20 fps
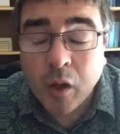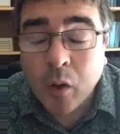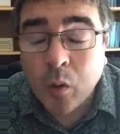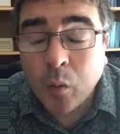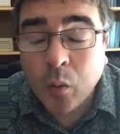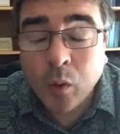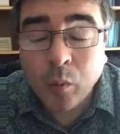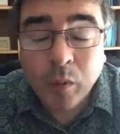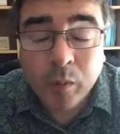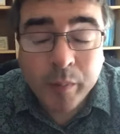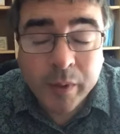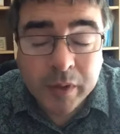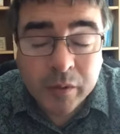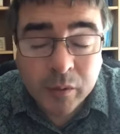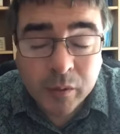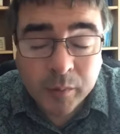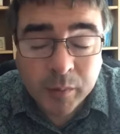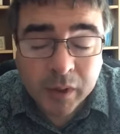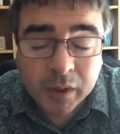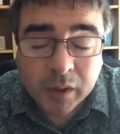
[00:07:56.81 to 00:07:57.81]
what will be
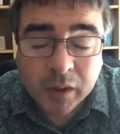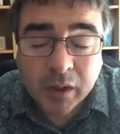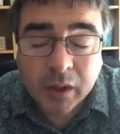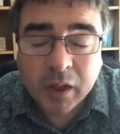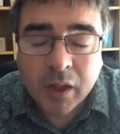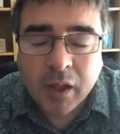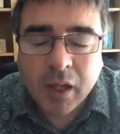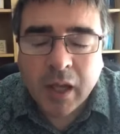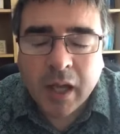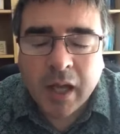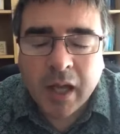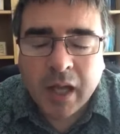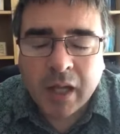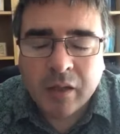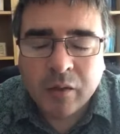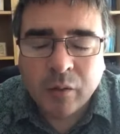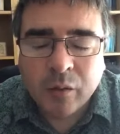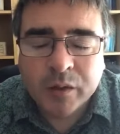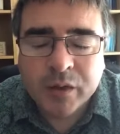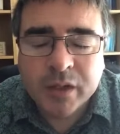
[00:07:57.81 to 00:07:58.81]
normal.
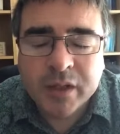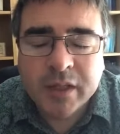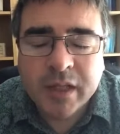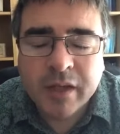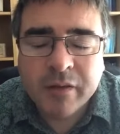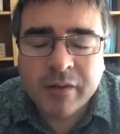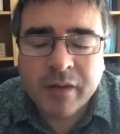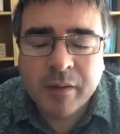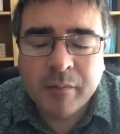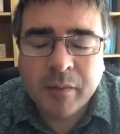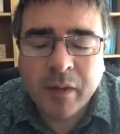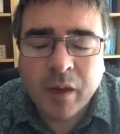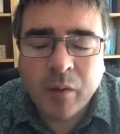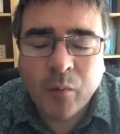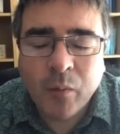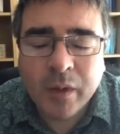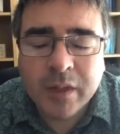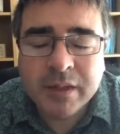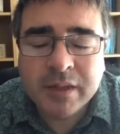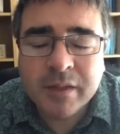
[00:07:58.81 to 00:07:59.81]
Lord, just give them that
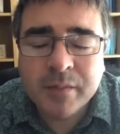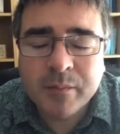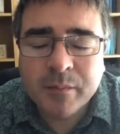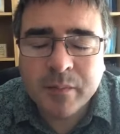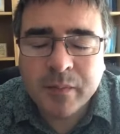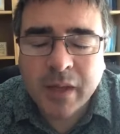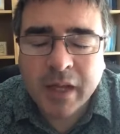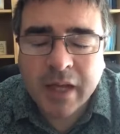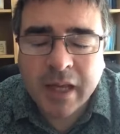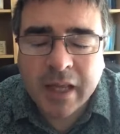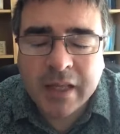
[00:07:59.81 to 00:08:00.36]
wisdom, that